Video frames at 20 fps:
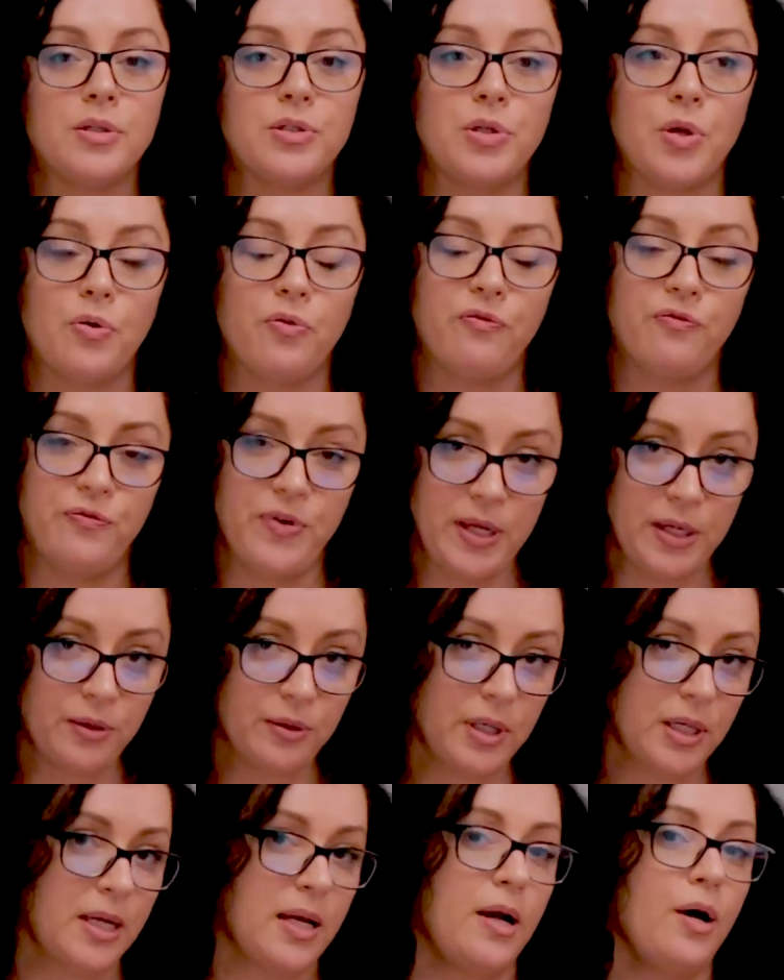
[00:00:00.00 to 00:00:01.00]
So,
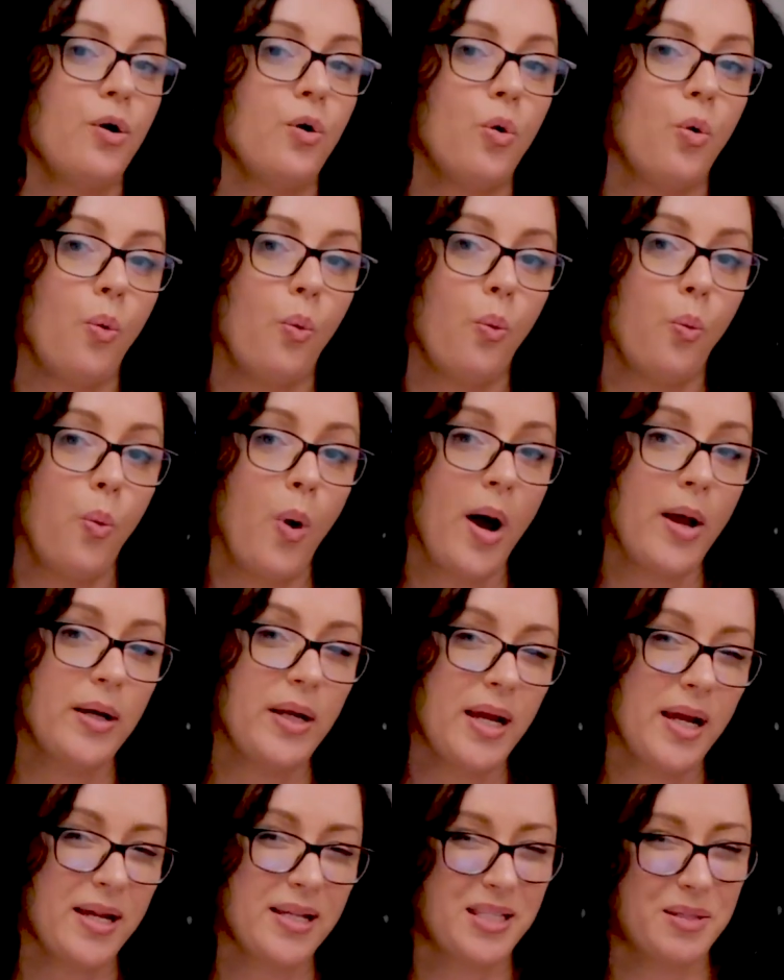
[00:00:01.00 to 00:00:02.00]
figuring out
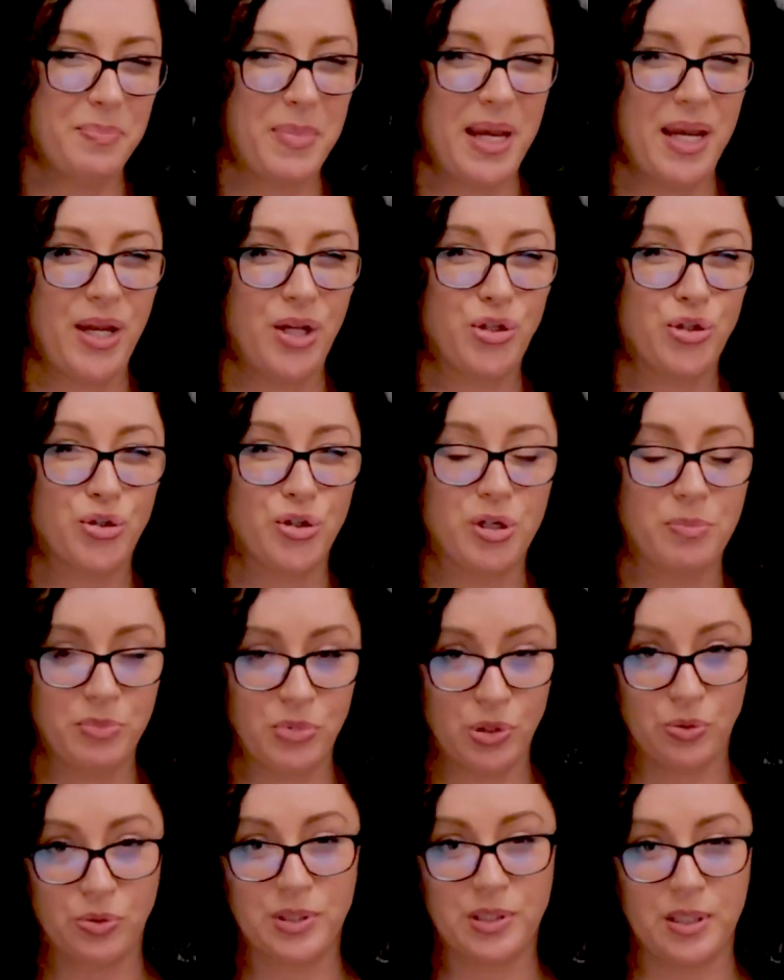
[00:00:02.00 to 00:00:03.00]
what has made your
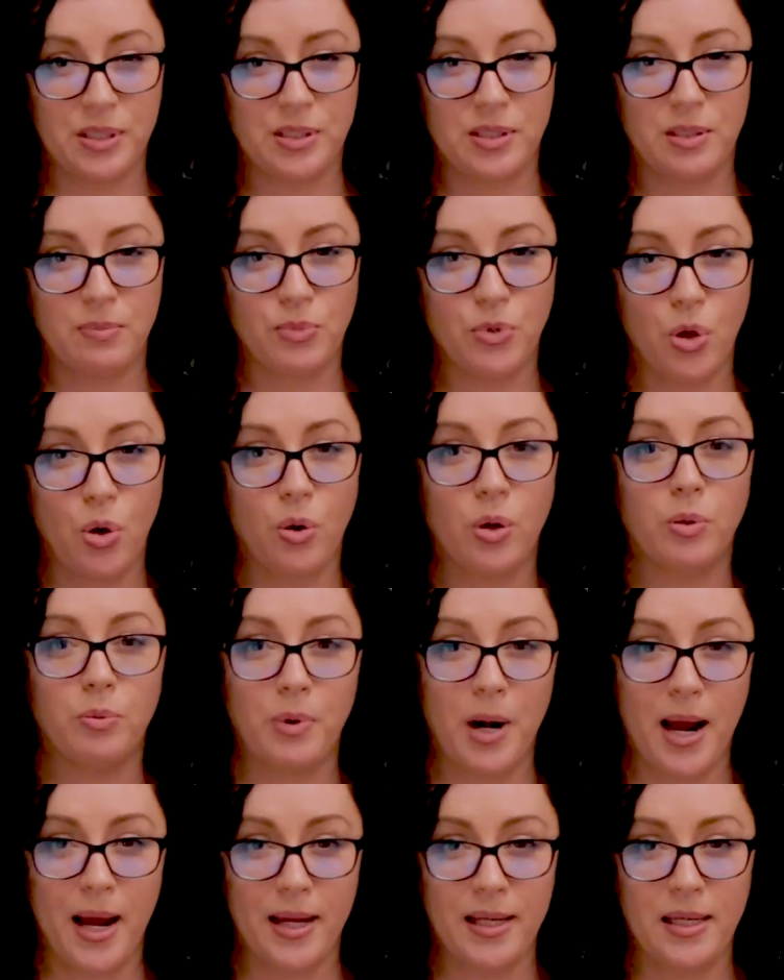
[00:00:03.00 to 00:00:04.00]
immune system go
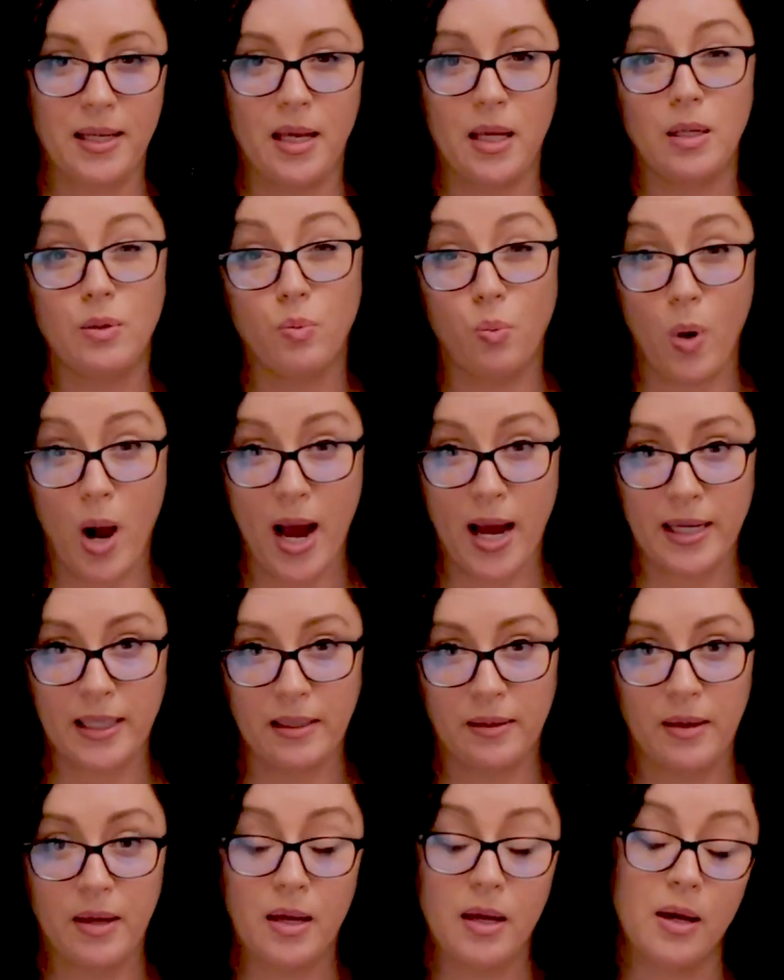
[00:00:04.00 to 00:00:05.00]
awry and why.